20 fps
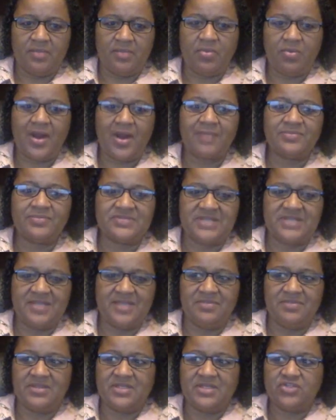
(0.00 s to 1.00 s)
problem
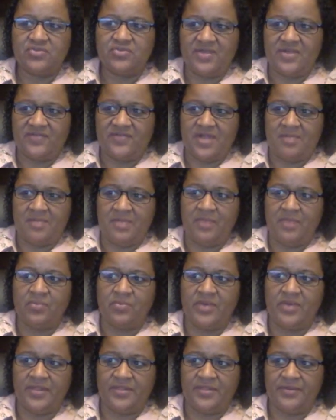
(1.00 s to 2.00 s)
statement that you have come up
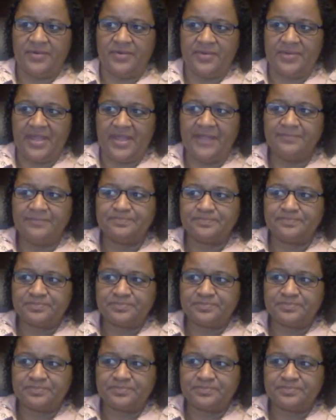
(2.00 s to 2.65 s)
with. Okay.